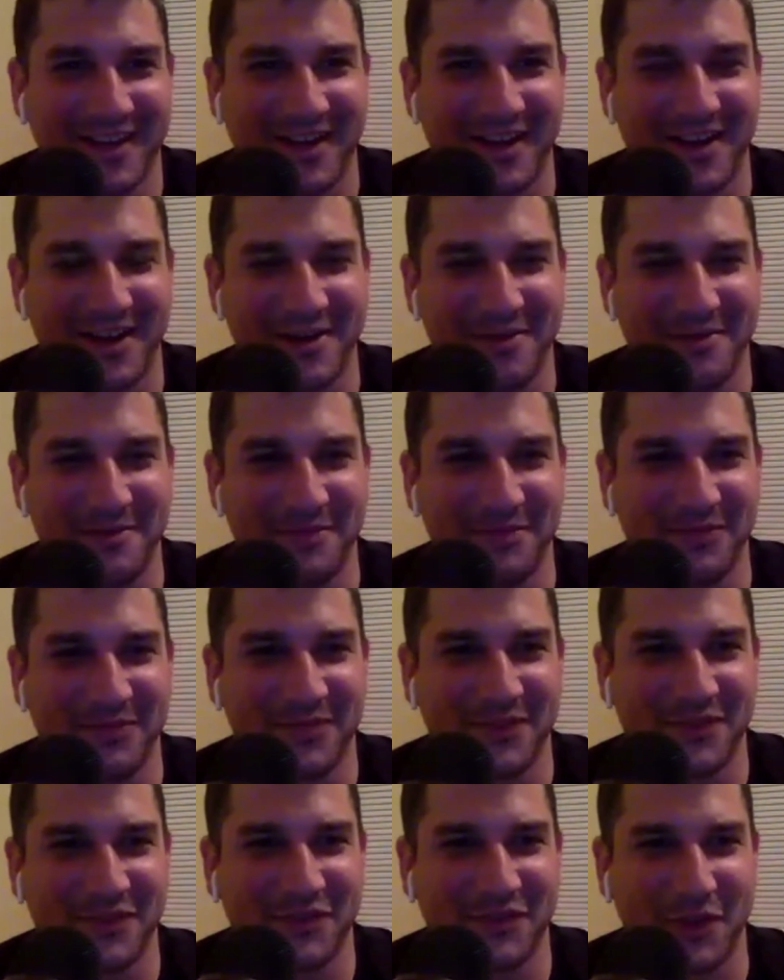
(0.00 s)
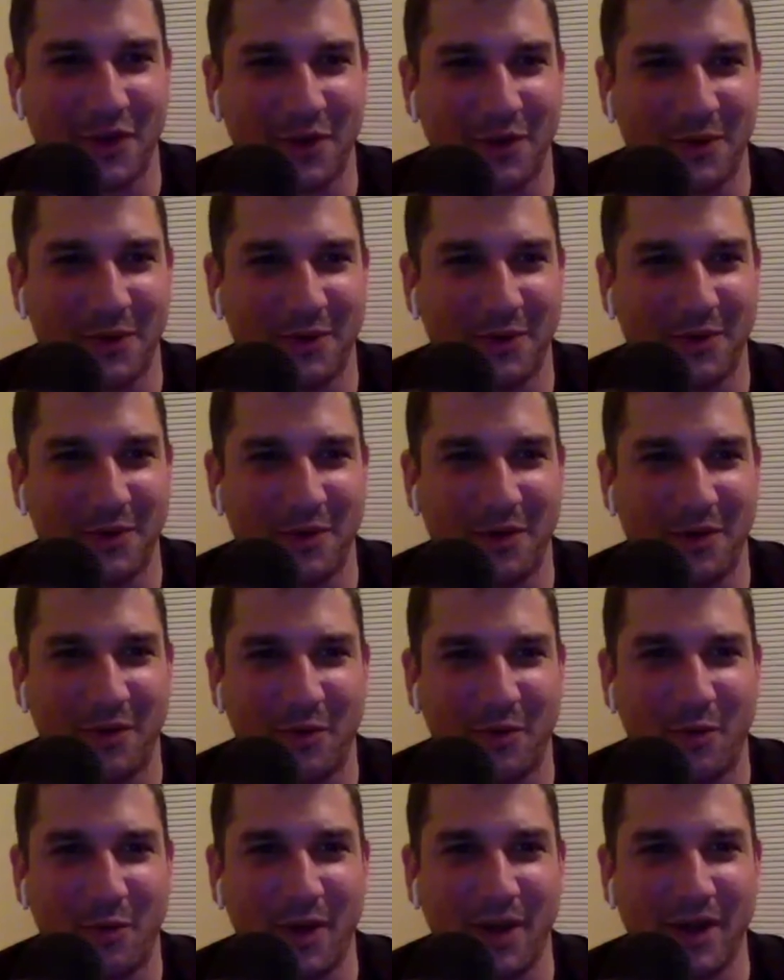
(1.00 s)
um, so
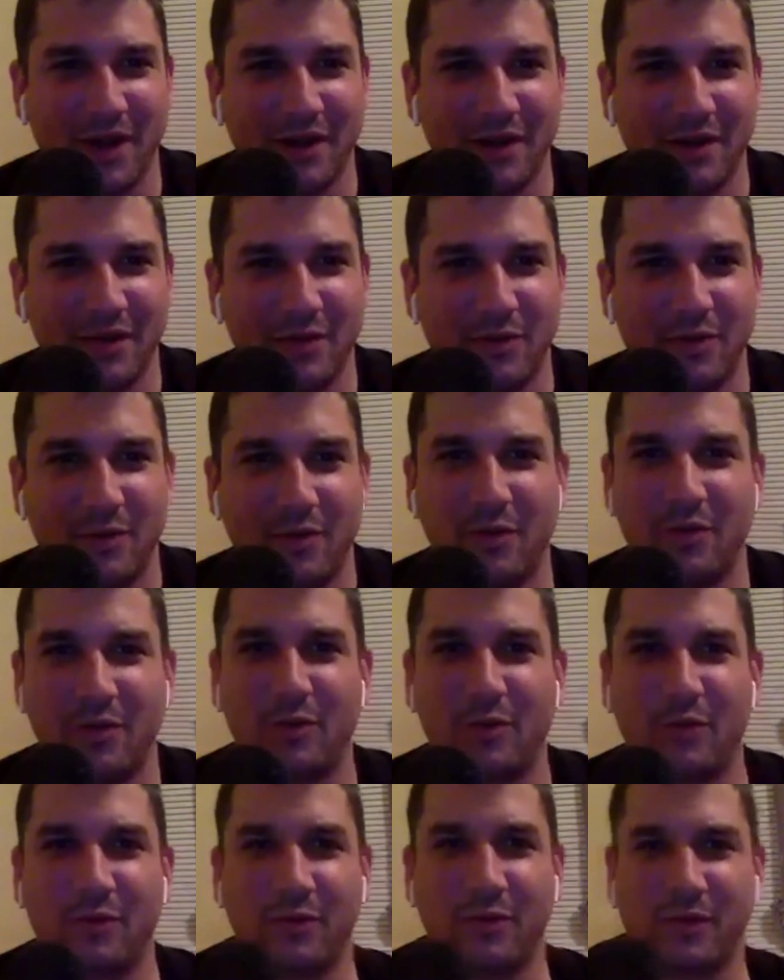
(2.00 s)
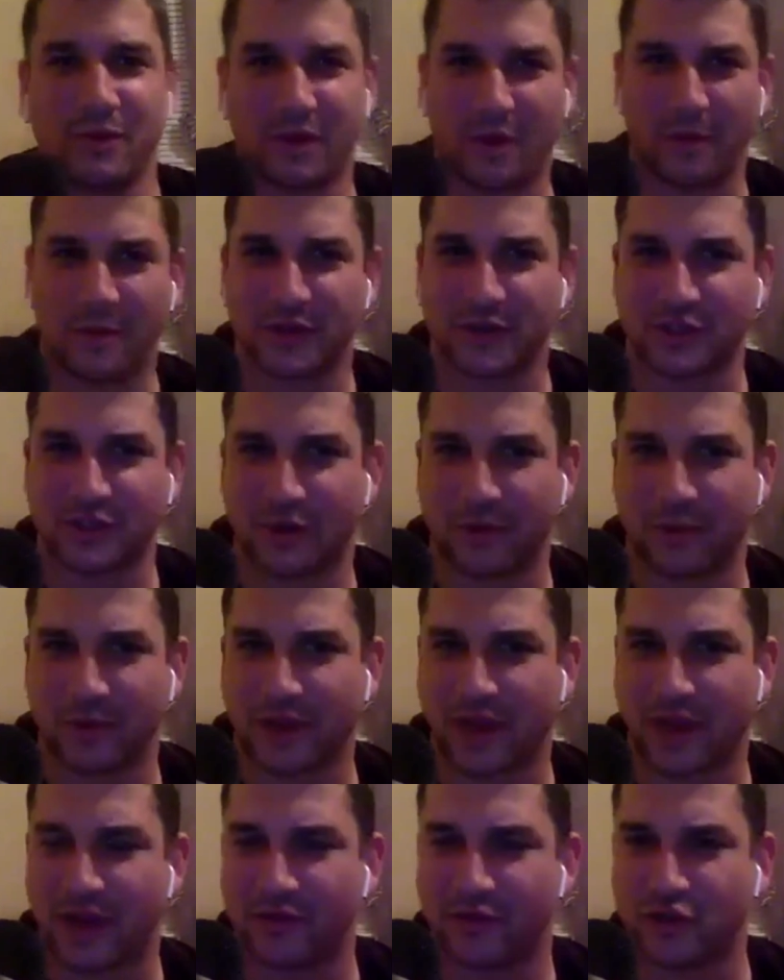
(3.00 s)
when I'm going to start
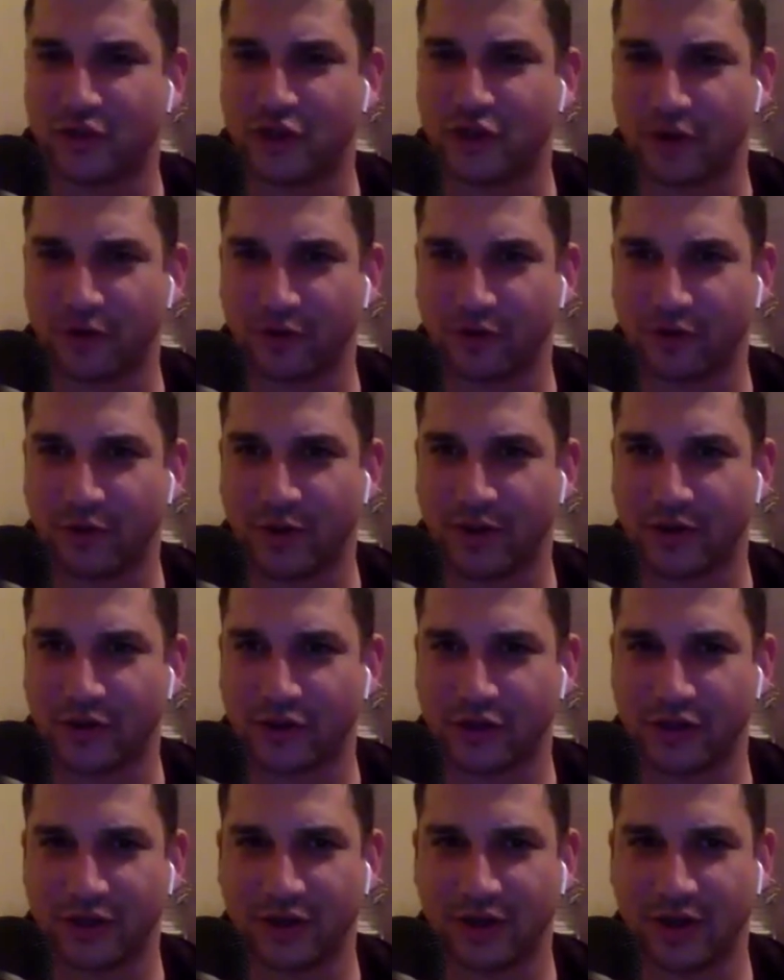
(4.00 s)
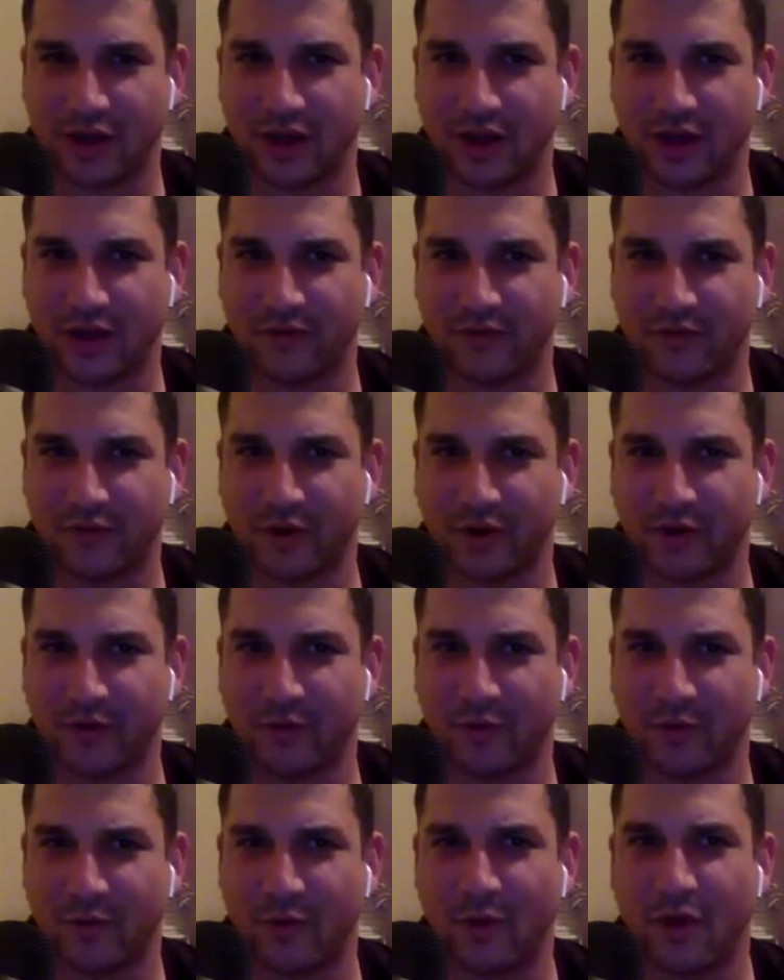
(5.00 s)
with kind of a general question for you.